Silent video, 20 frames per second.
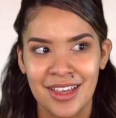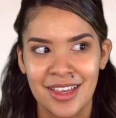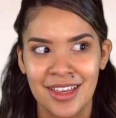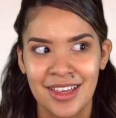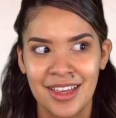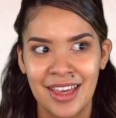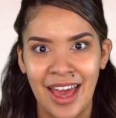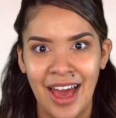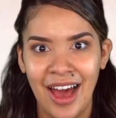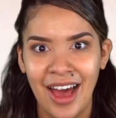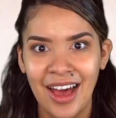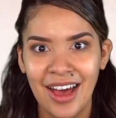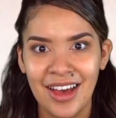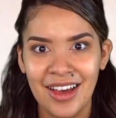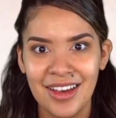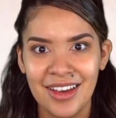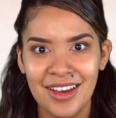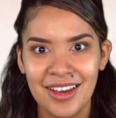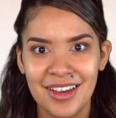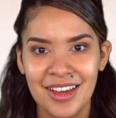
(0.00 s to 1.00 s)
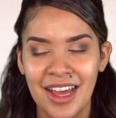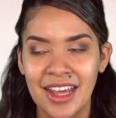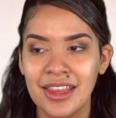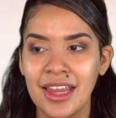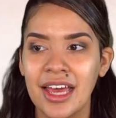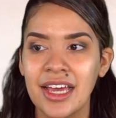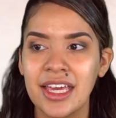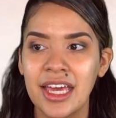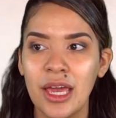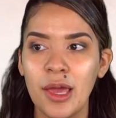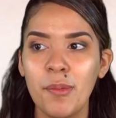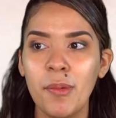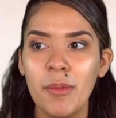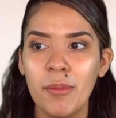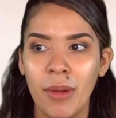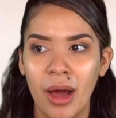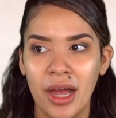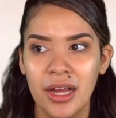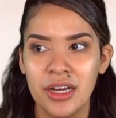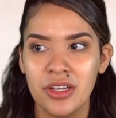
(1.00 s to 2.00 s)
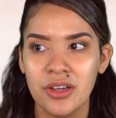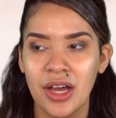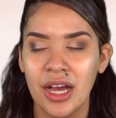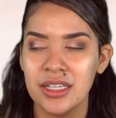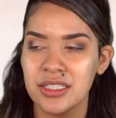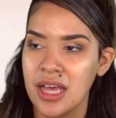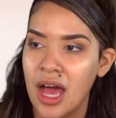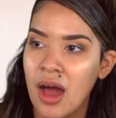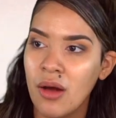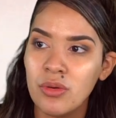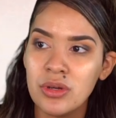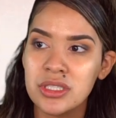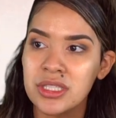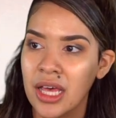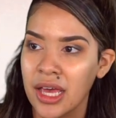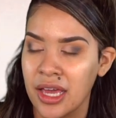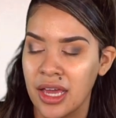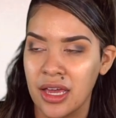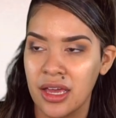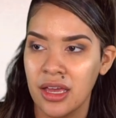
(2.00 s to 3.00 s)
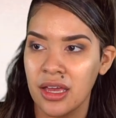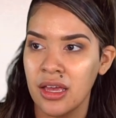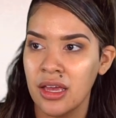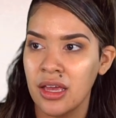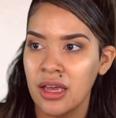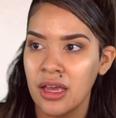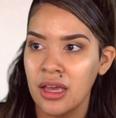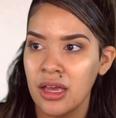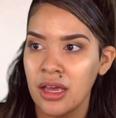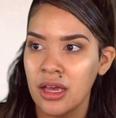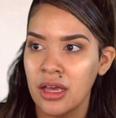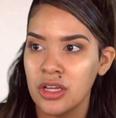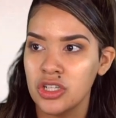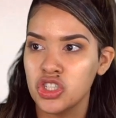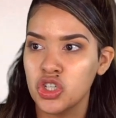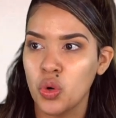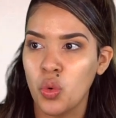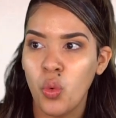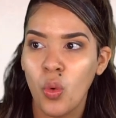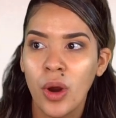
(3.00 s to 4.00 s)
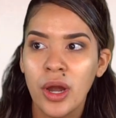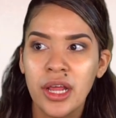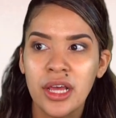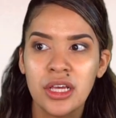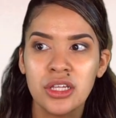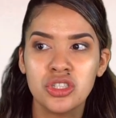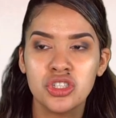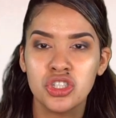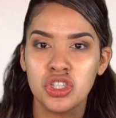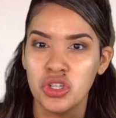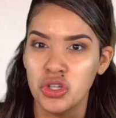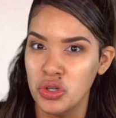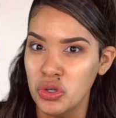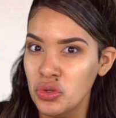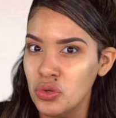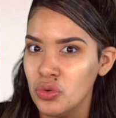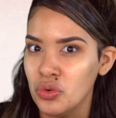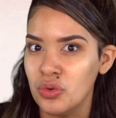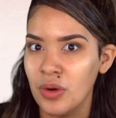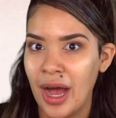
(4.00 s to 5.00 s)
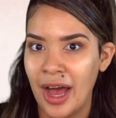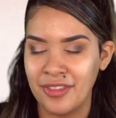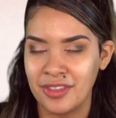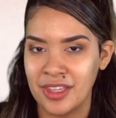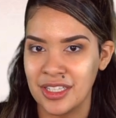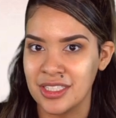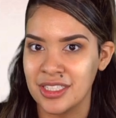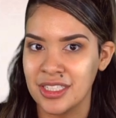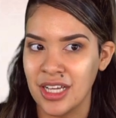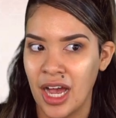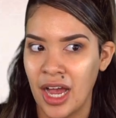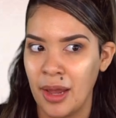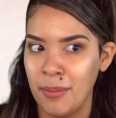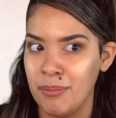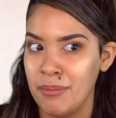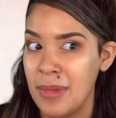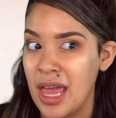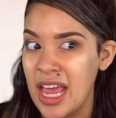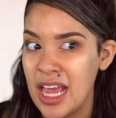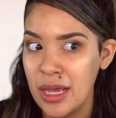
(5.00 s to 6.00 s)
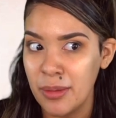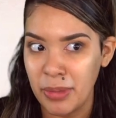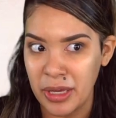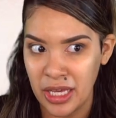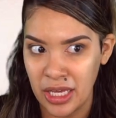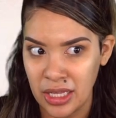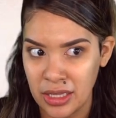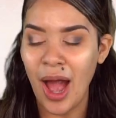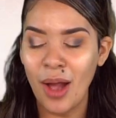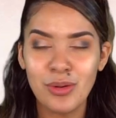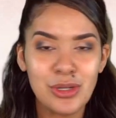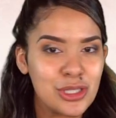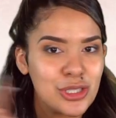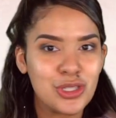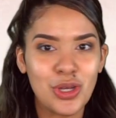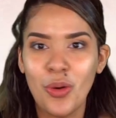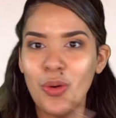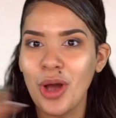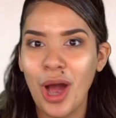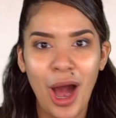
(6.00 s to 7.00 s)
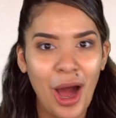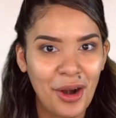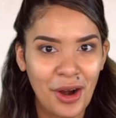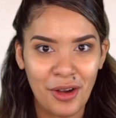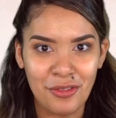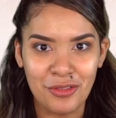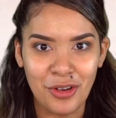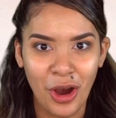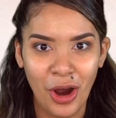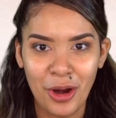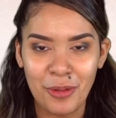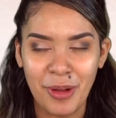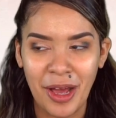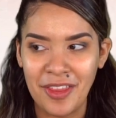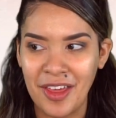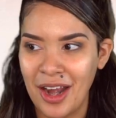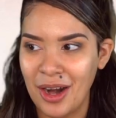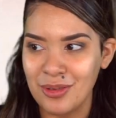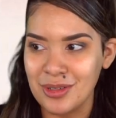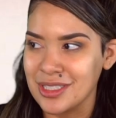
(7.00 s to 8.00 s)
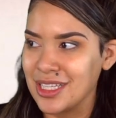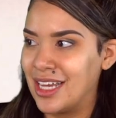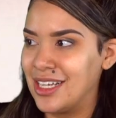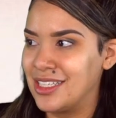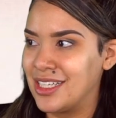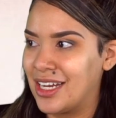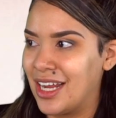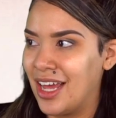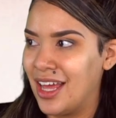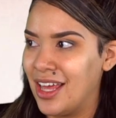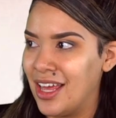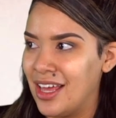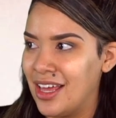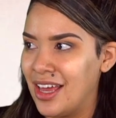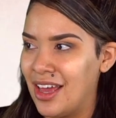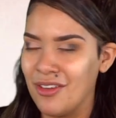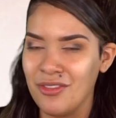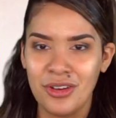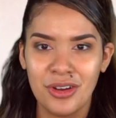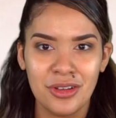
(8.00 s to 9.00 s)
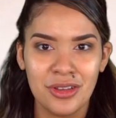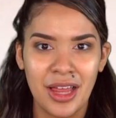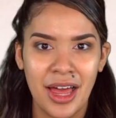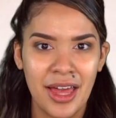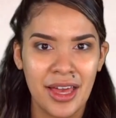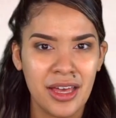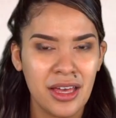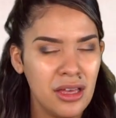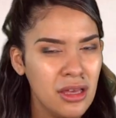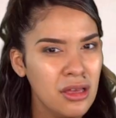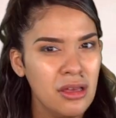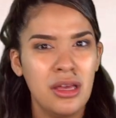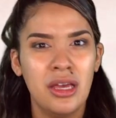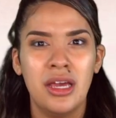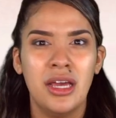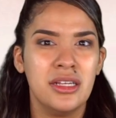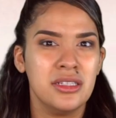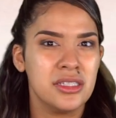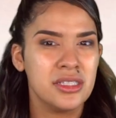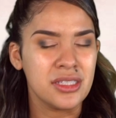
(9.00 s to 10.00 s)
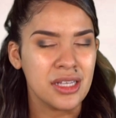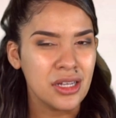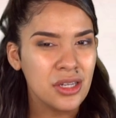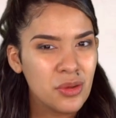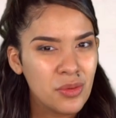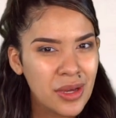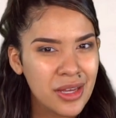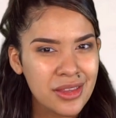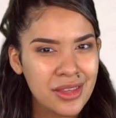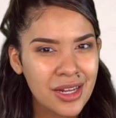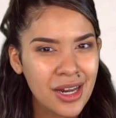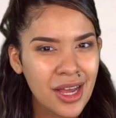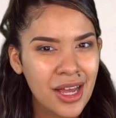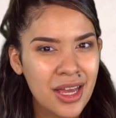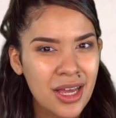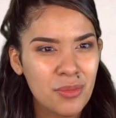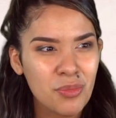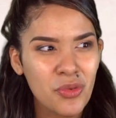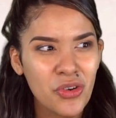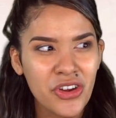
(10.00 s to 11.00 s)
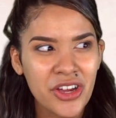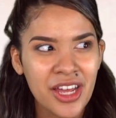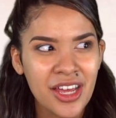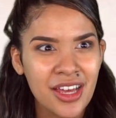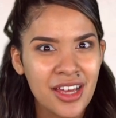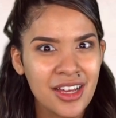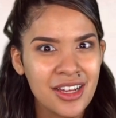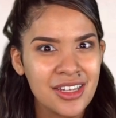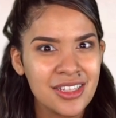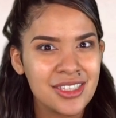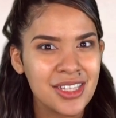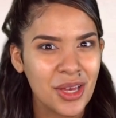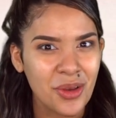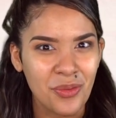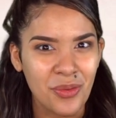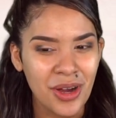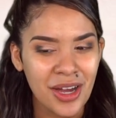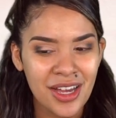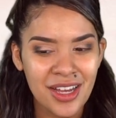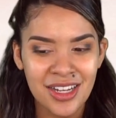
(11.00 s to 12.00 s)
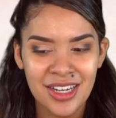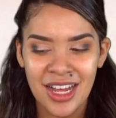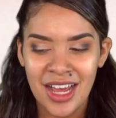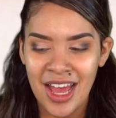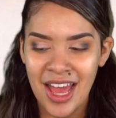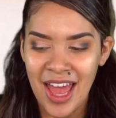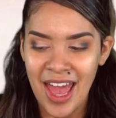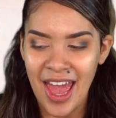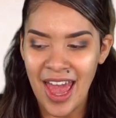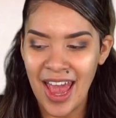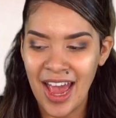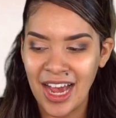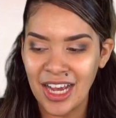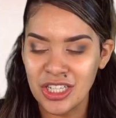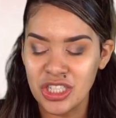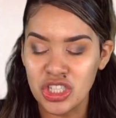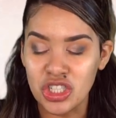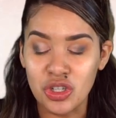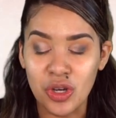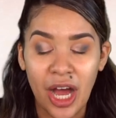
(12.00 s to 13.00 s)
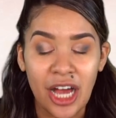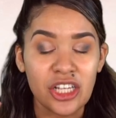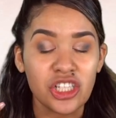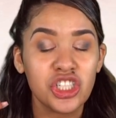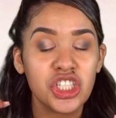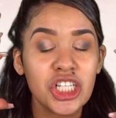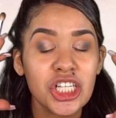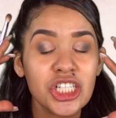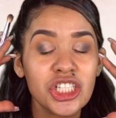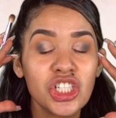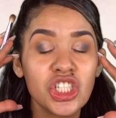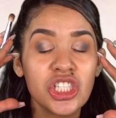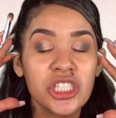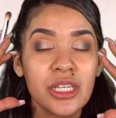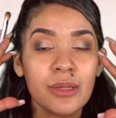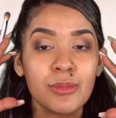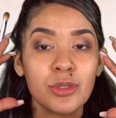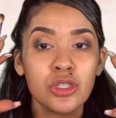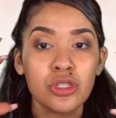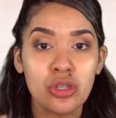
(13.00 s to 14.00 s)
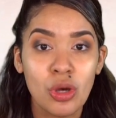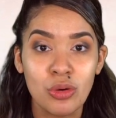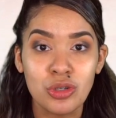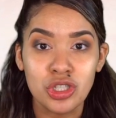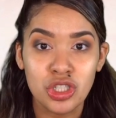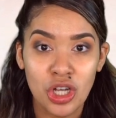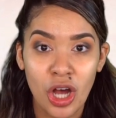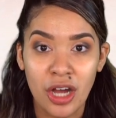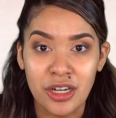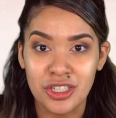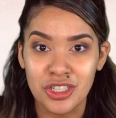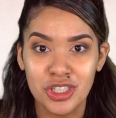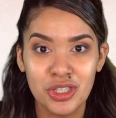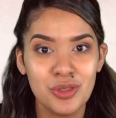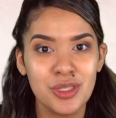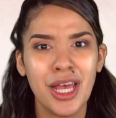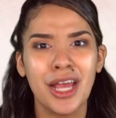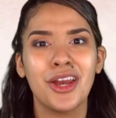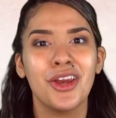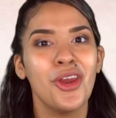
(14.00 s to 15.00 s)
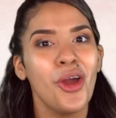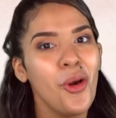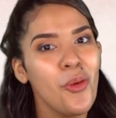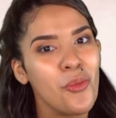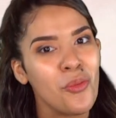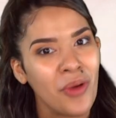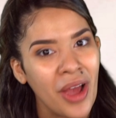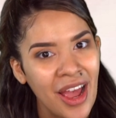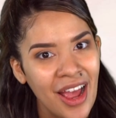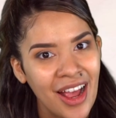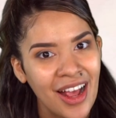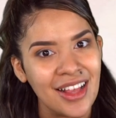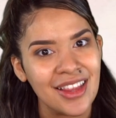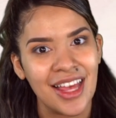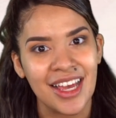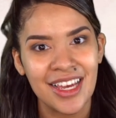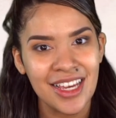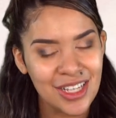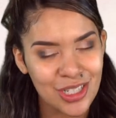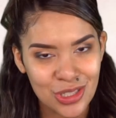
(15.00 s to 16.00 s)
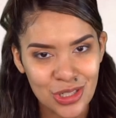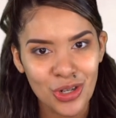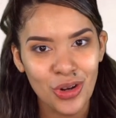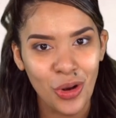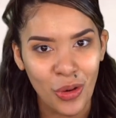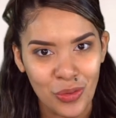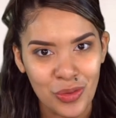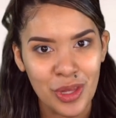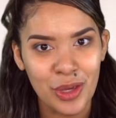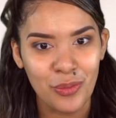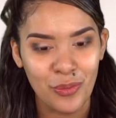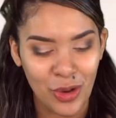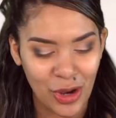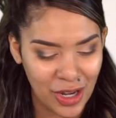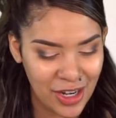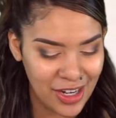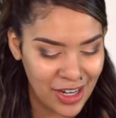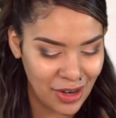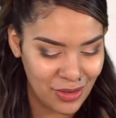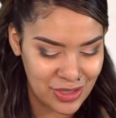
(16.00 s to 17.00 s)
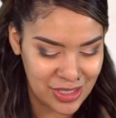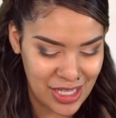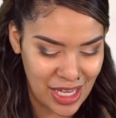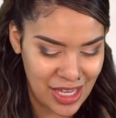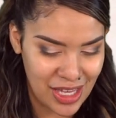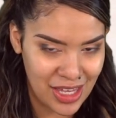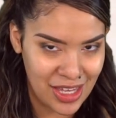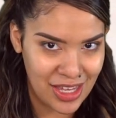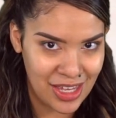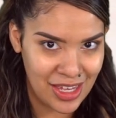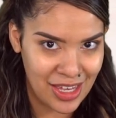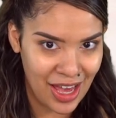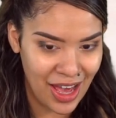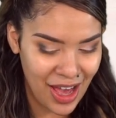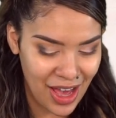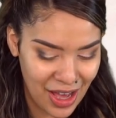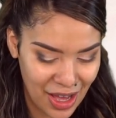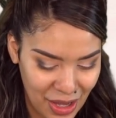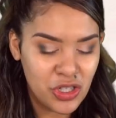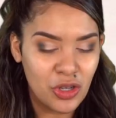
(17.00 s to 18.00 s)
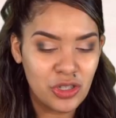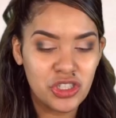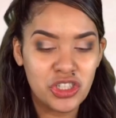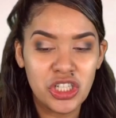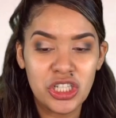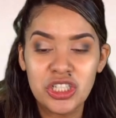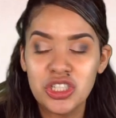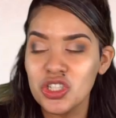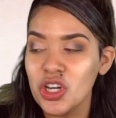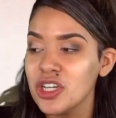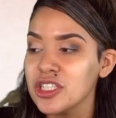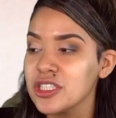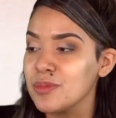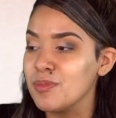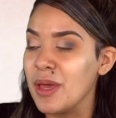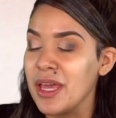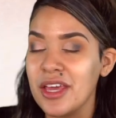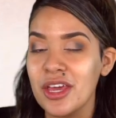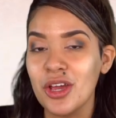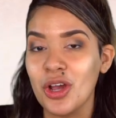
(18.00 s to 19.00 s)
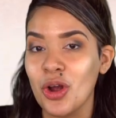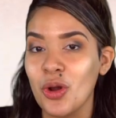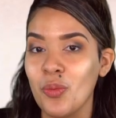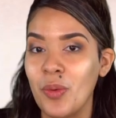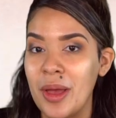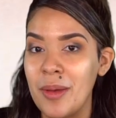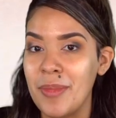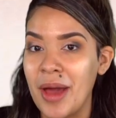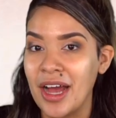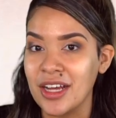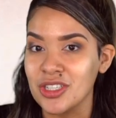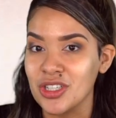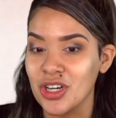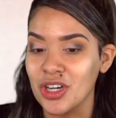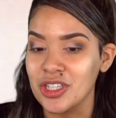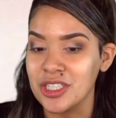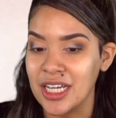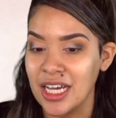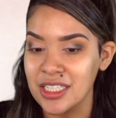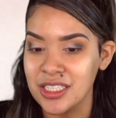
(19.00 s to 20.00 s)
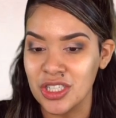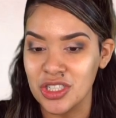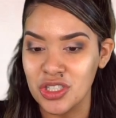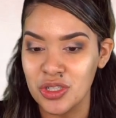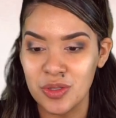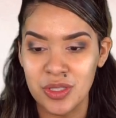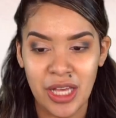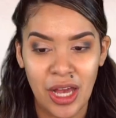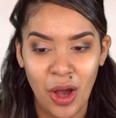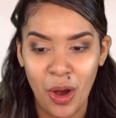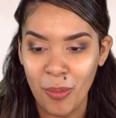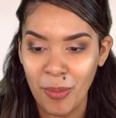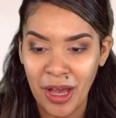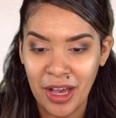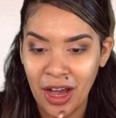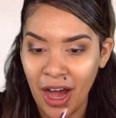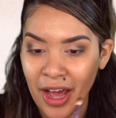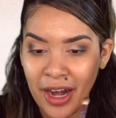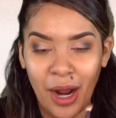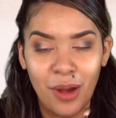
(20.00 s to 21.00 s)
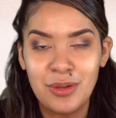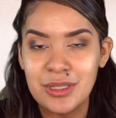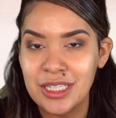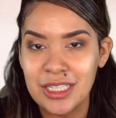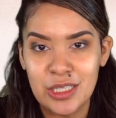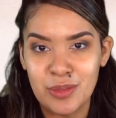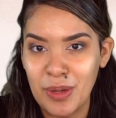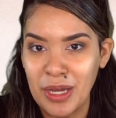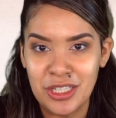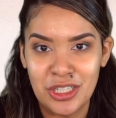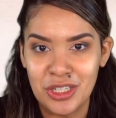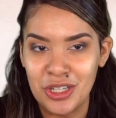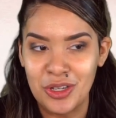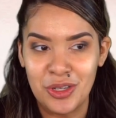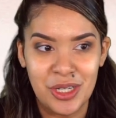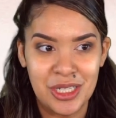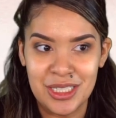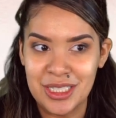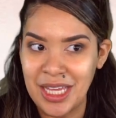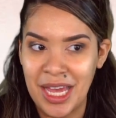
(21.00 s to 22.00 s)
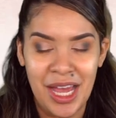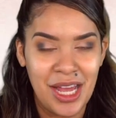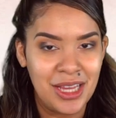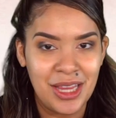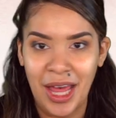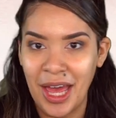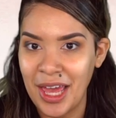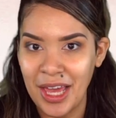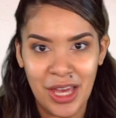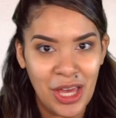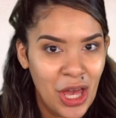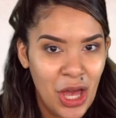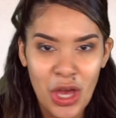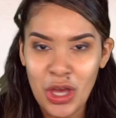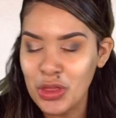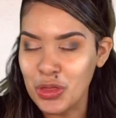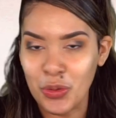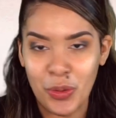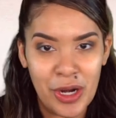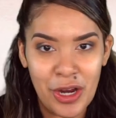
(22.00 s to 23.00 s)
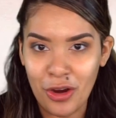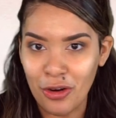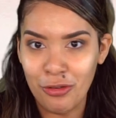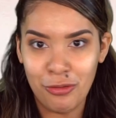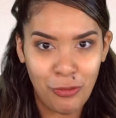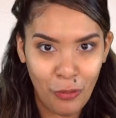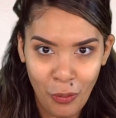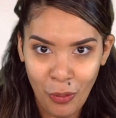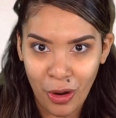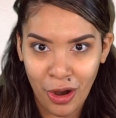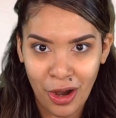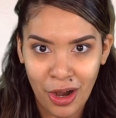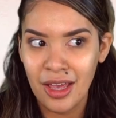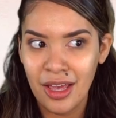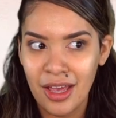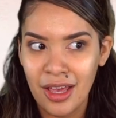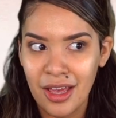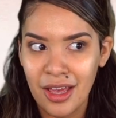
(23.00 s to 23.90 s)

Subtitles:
Yeah. And like, keep in mind, you guys, I was like 22 at this time, maybe. I was so caught off guard by that. I was like, did I ever like insinuate that I had more kids? Like, what? And you guys, she just seemed so shocked, and she was like, "No way, like, he's your only one?" And I was like, "Yeah." So she starts making her way back to her desk, and she was like, "Oh my God, I was expecting you to say like 3 or 4.